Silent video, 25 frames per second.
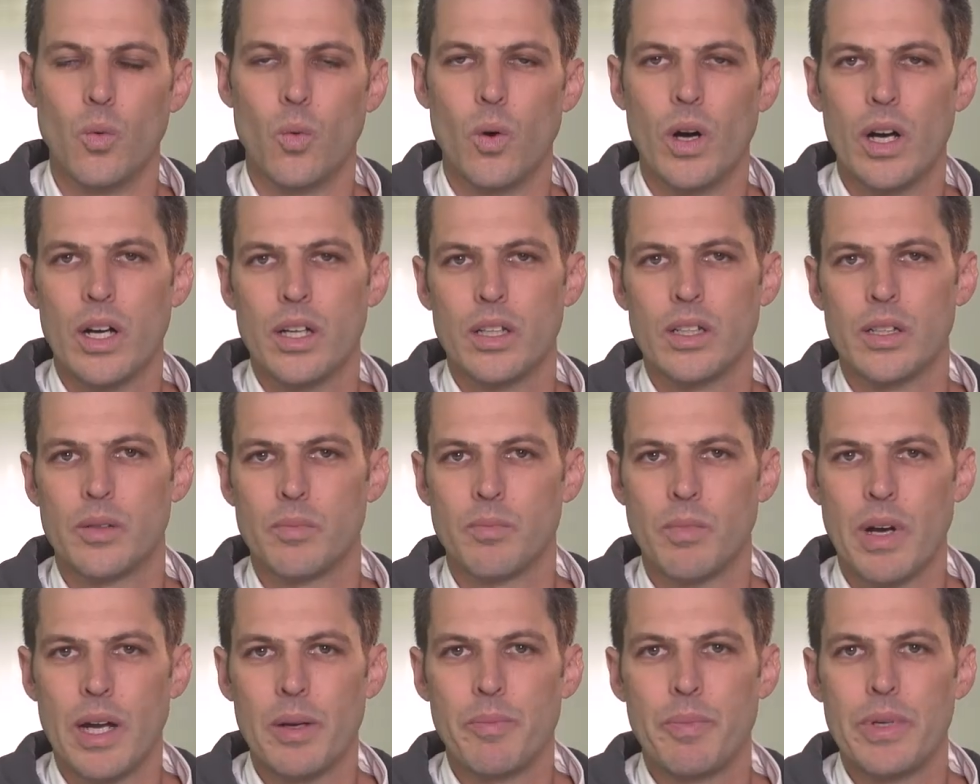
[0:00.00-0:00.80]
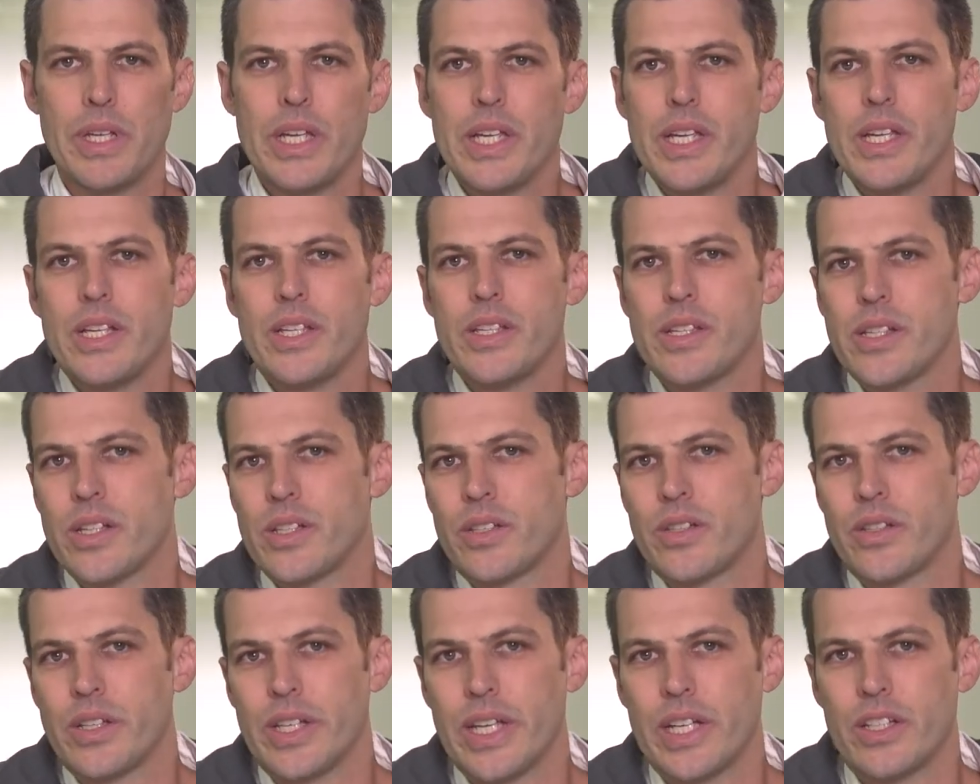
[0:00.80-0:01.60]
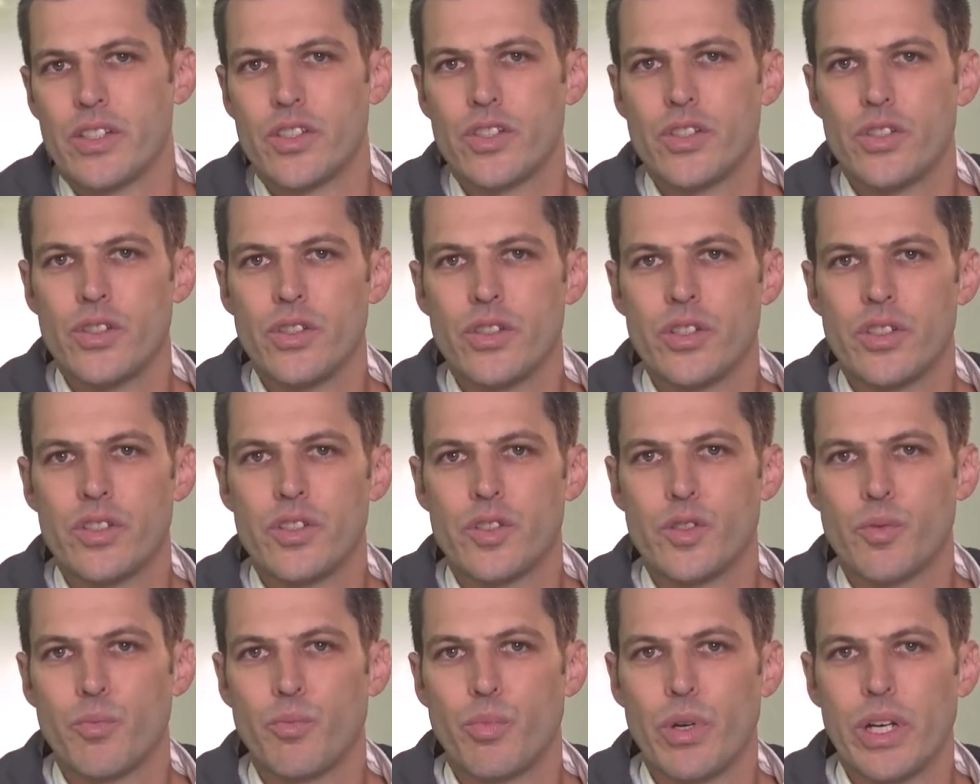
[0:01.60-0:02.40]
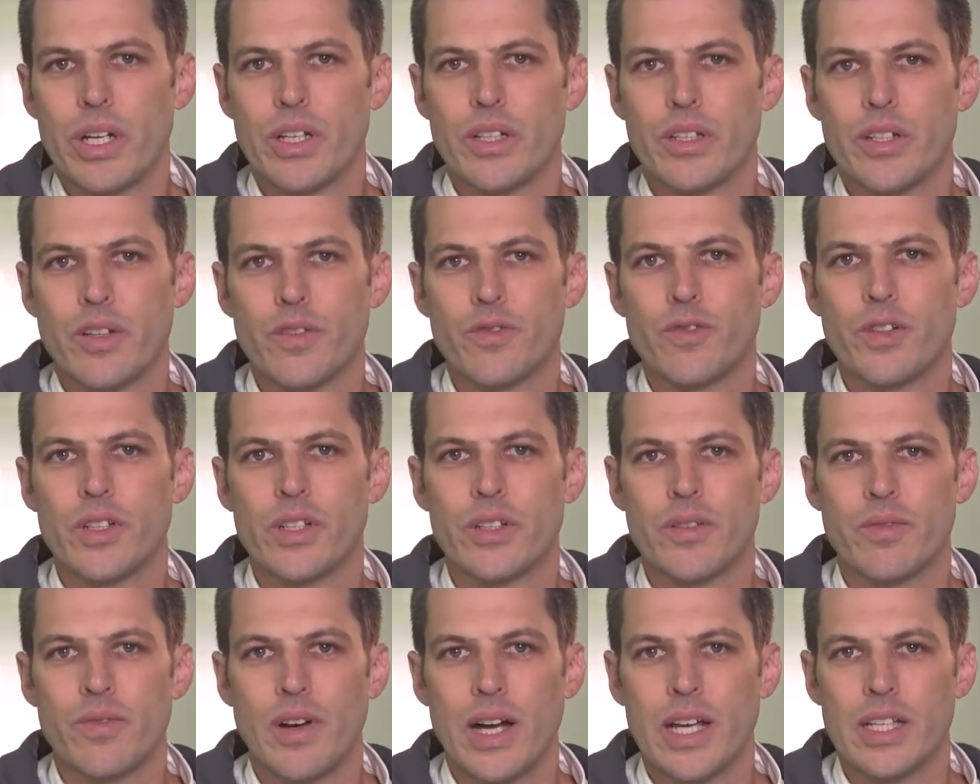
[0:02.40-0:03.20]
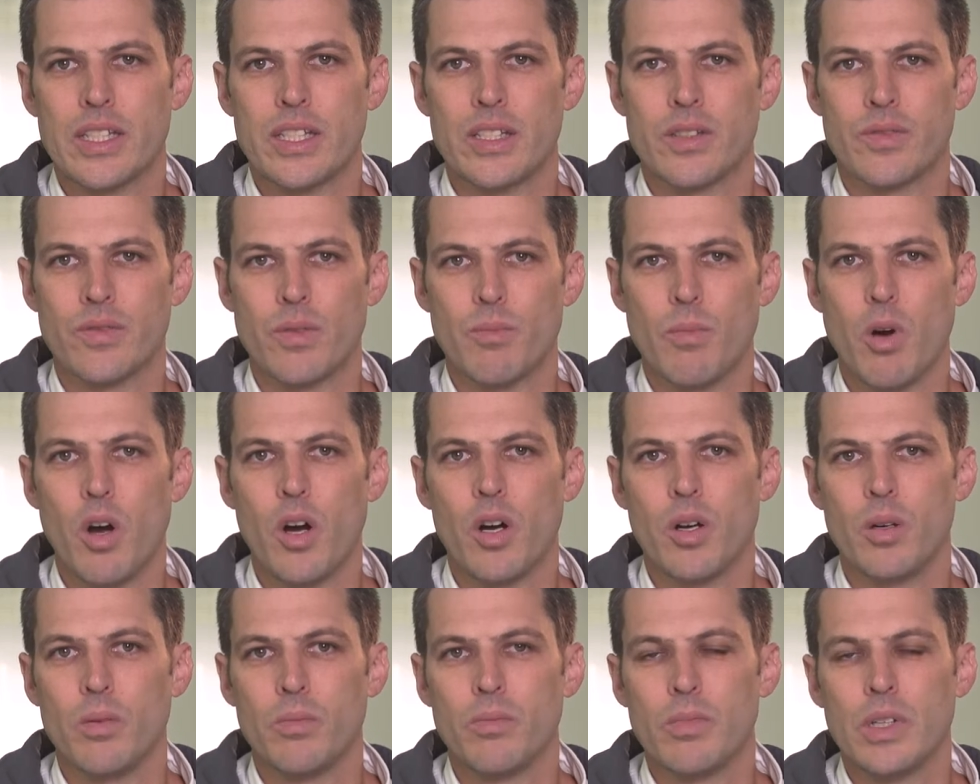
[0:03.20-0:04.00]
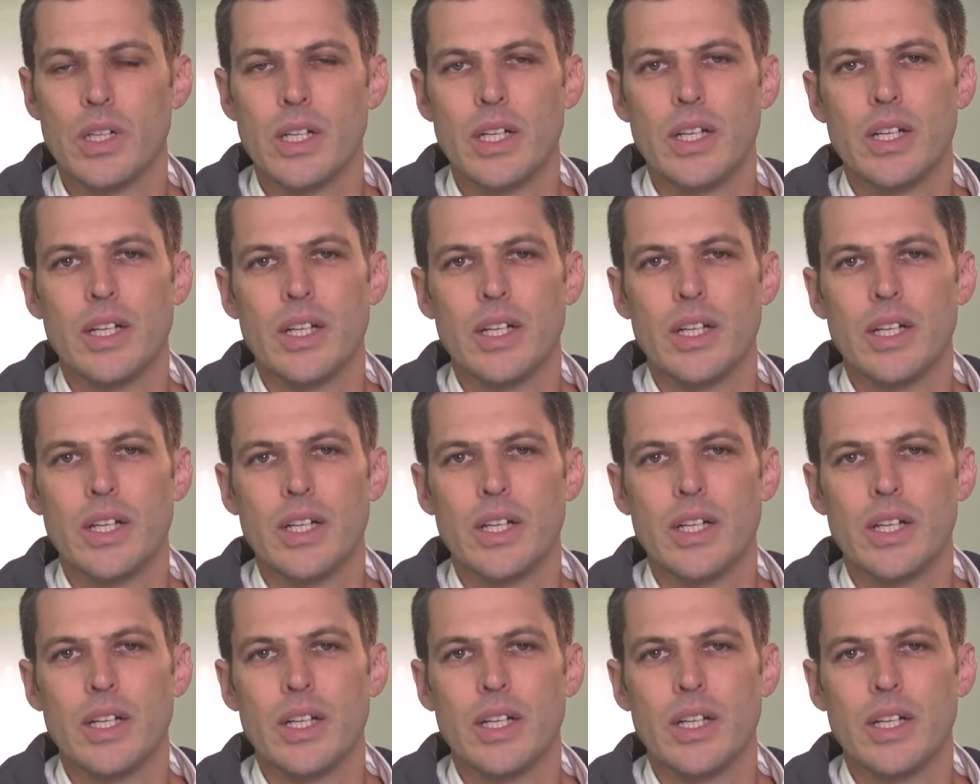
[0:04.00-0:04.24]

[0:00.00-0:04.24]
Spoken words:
While it might be easier to get students to bring different devices from home,